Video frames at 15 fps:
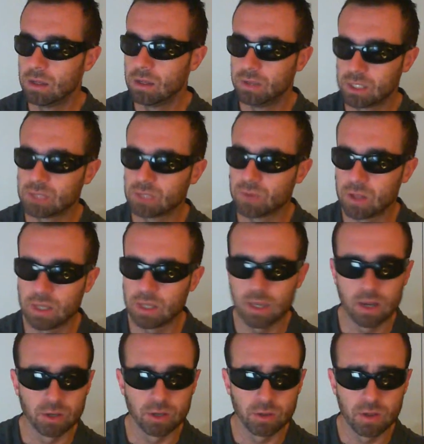this is really
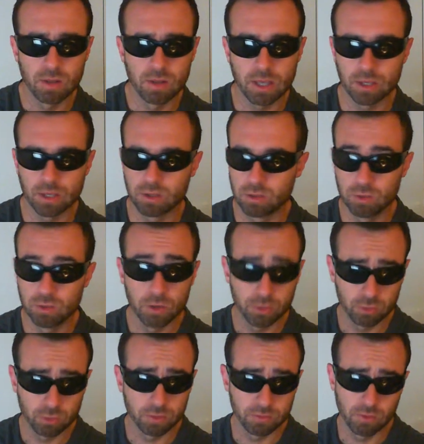a
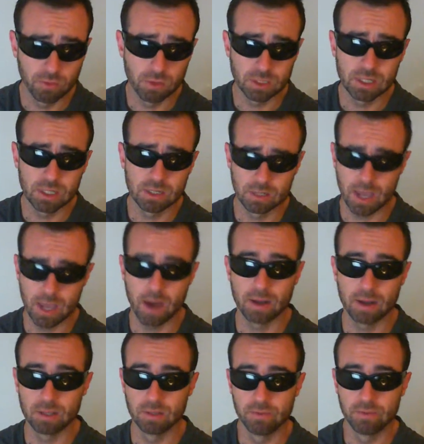tour de force in
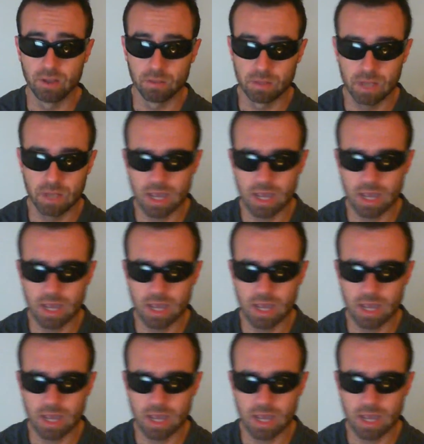character development.